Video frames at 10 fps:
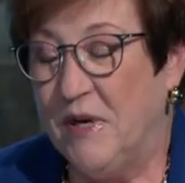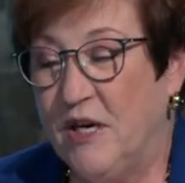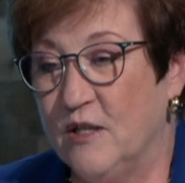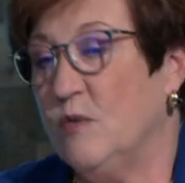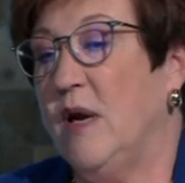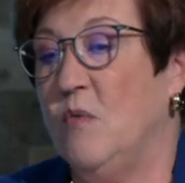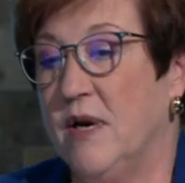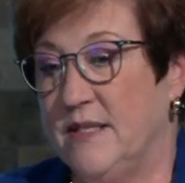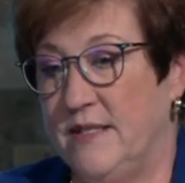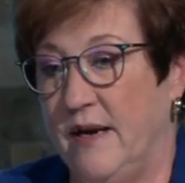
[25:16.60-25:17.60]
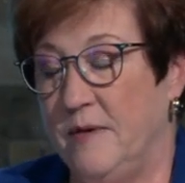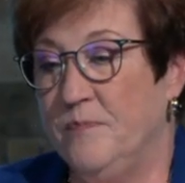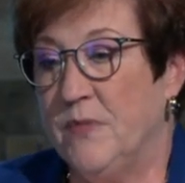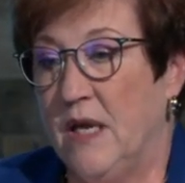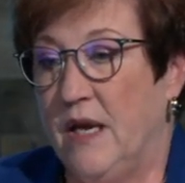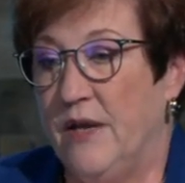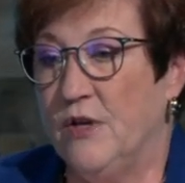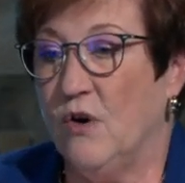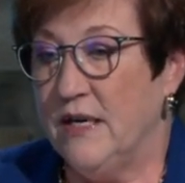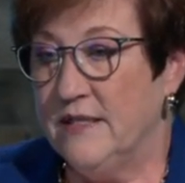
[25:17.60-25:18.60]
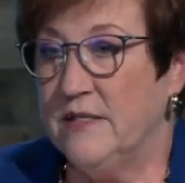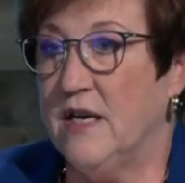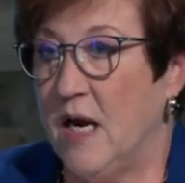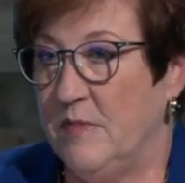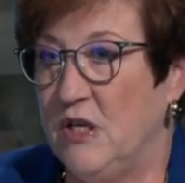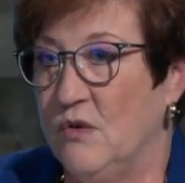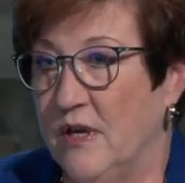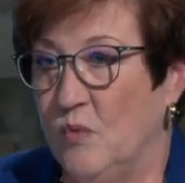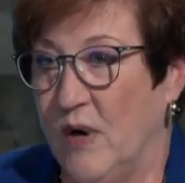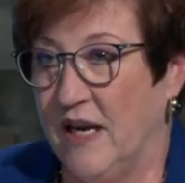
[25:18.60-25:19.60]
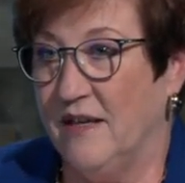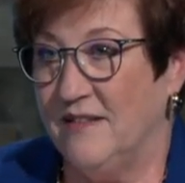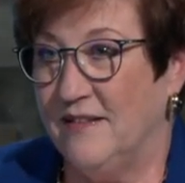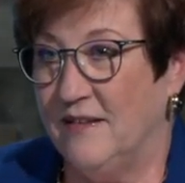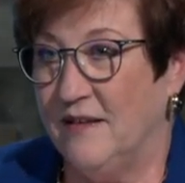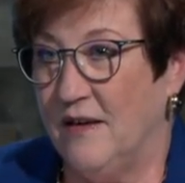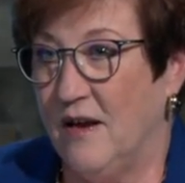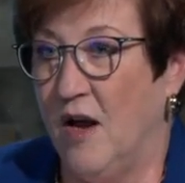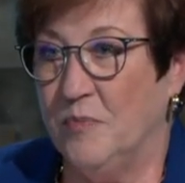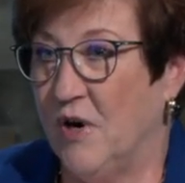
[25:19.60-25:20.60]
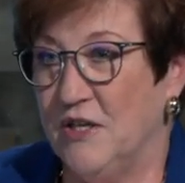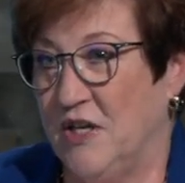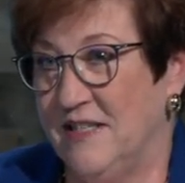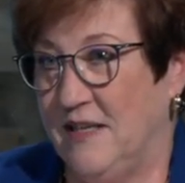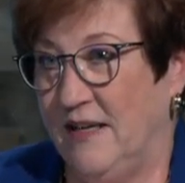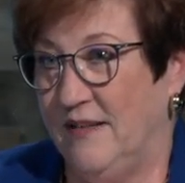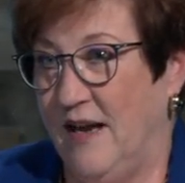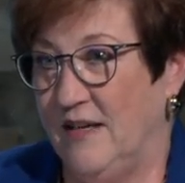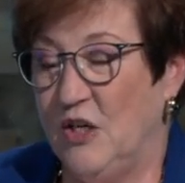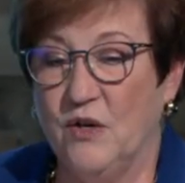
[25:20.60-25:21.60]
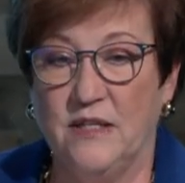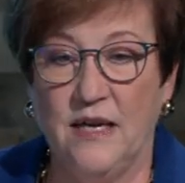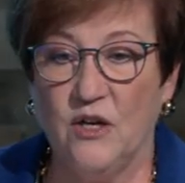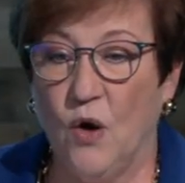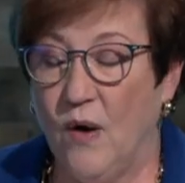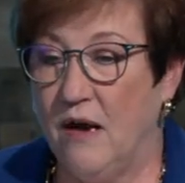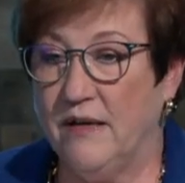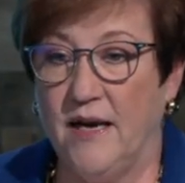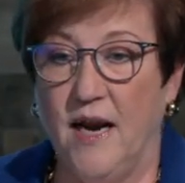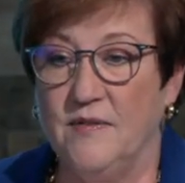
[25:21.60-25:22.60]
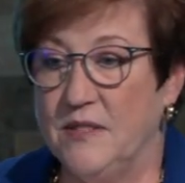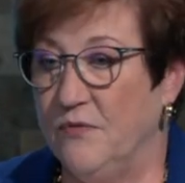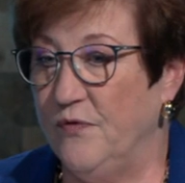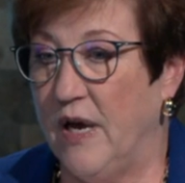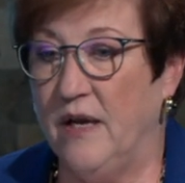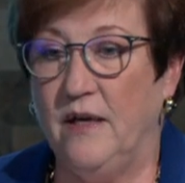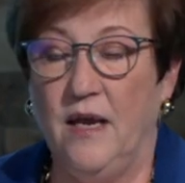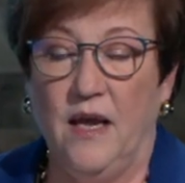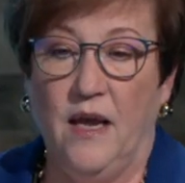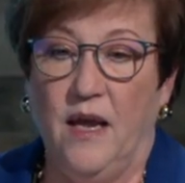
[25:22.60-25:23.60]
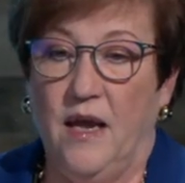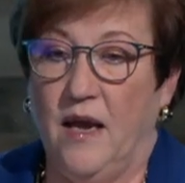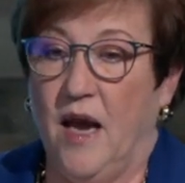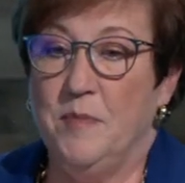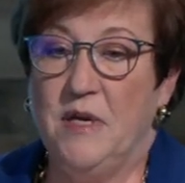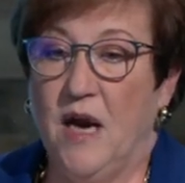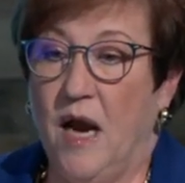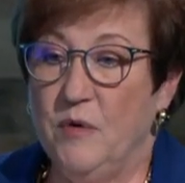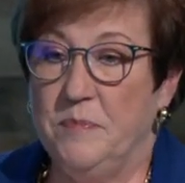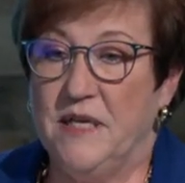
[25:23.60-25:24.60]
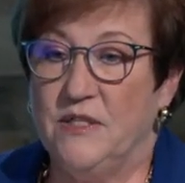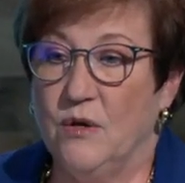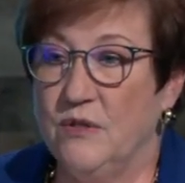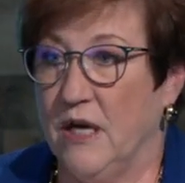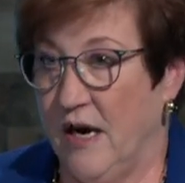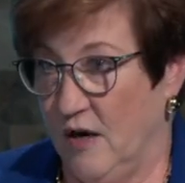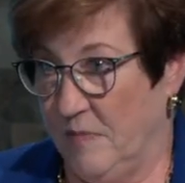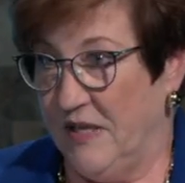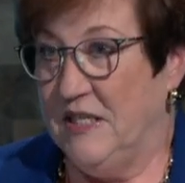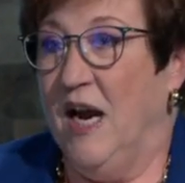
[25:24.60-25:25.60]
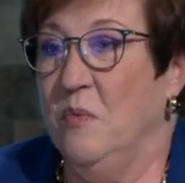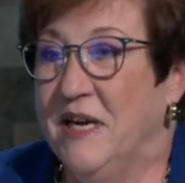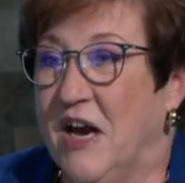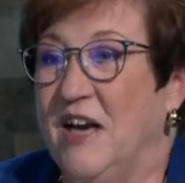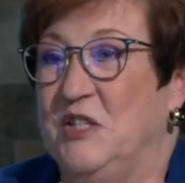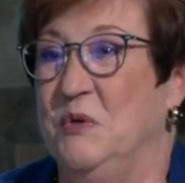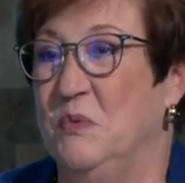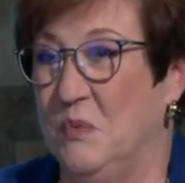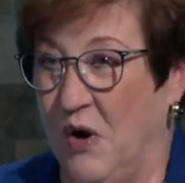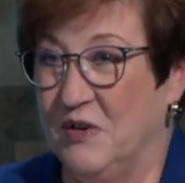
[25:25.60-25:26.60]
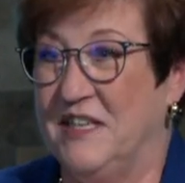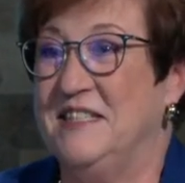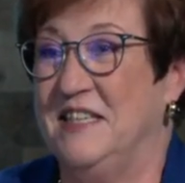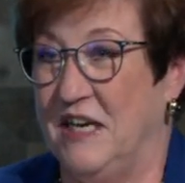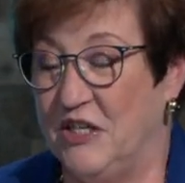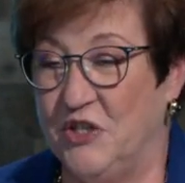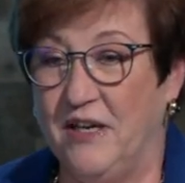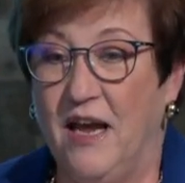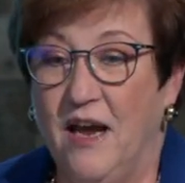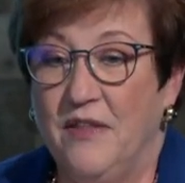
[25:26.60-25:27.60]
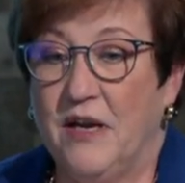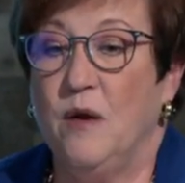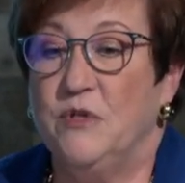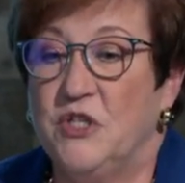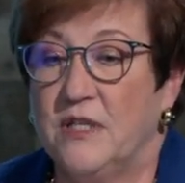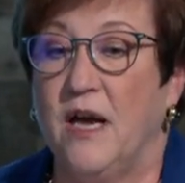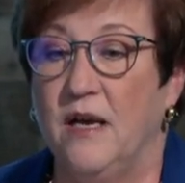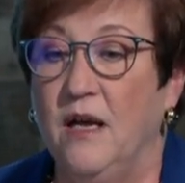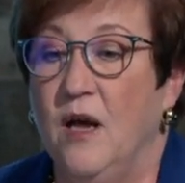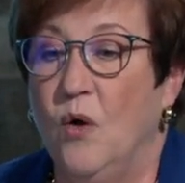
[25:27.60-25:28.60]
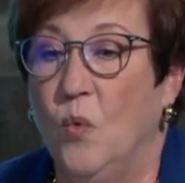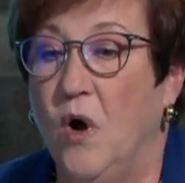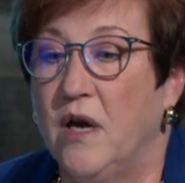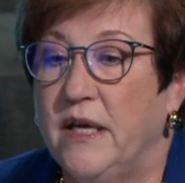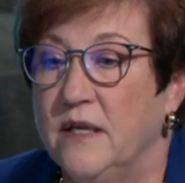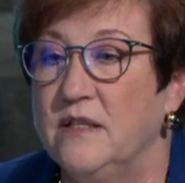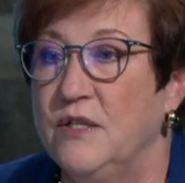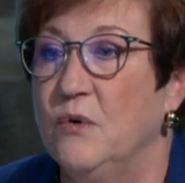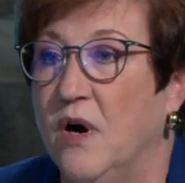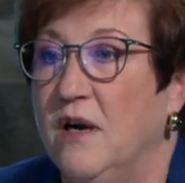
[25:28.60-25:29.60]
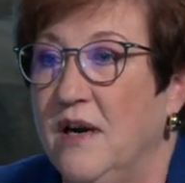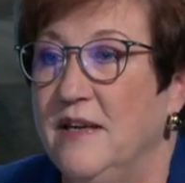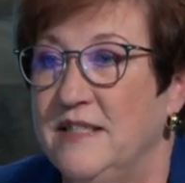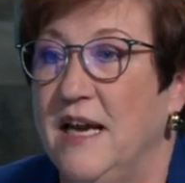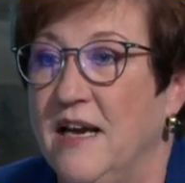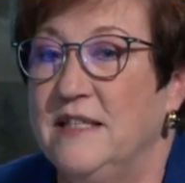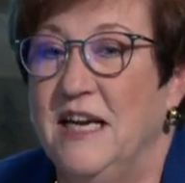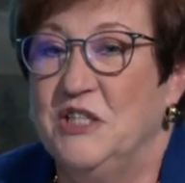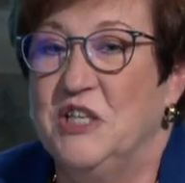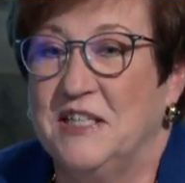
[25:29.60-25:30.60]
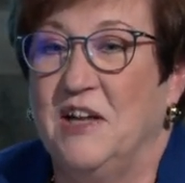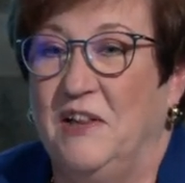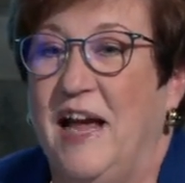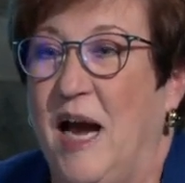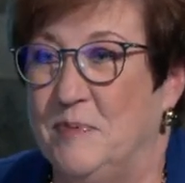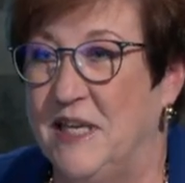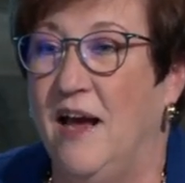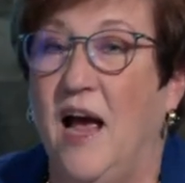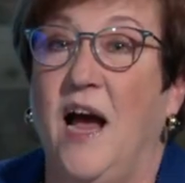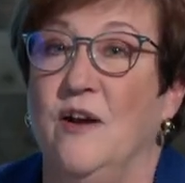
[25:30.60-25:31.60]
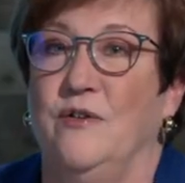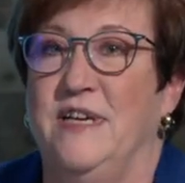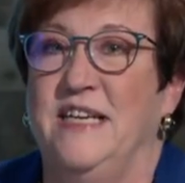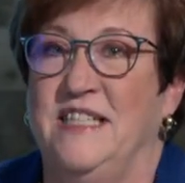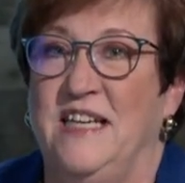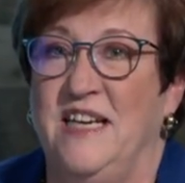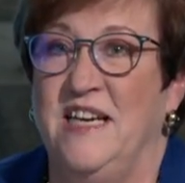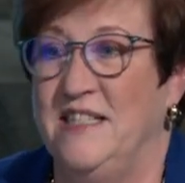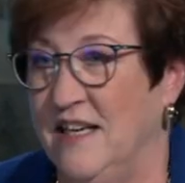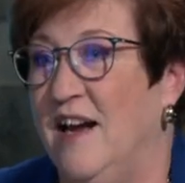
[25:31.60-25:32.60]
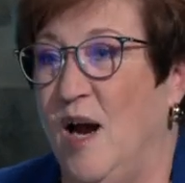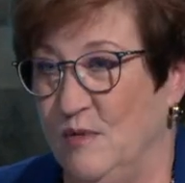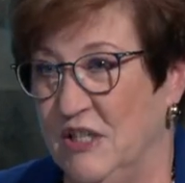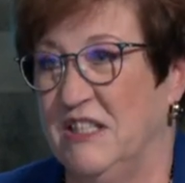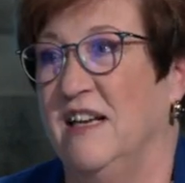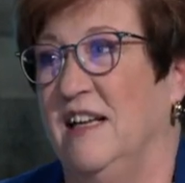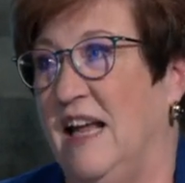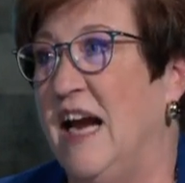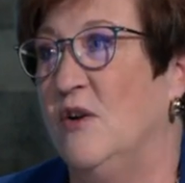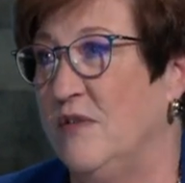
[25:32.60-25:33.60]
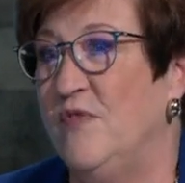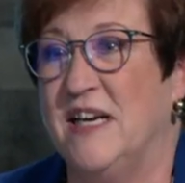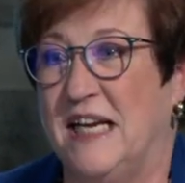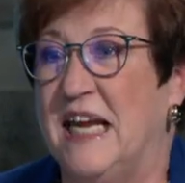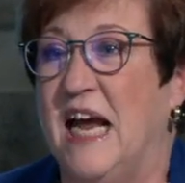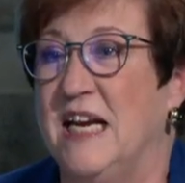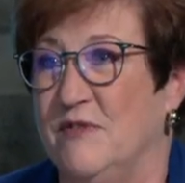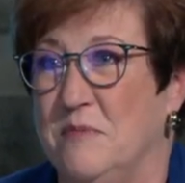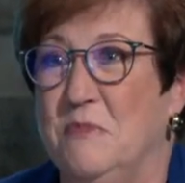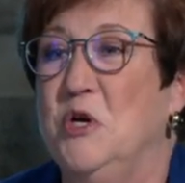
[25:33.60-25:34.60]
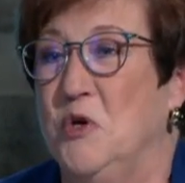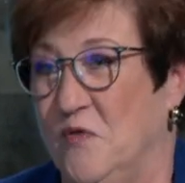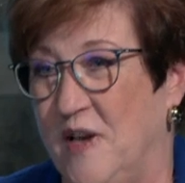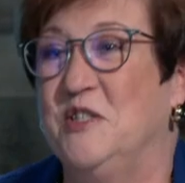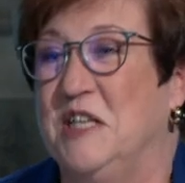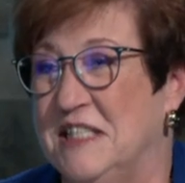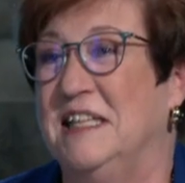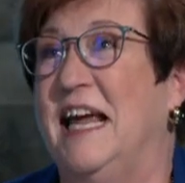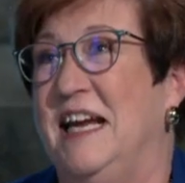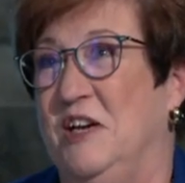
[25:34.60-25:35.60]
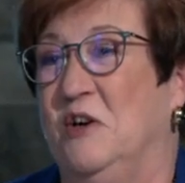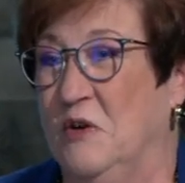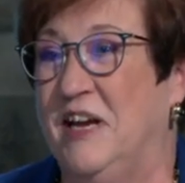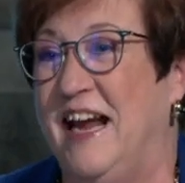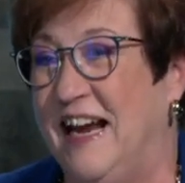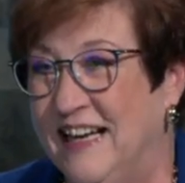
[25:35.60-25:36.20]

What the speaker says: But here's what I want to say. There is a time that you can wing it on projects like that. You can go out and have some fun. I mean, I would be so tired by the time we got to our destination that I would just kind of walk into our tent and just collapse. I don't need to eat. I'm just going to, in fact, I can't even move. I'll just lay here, okay?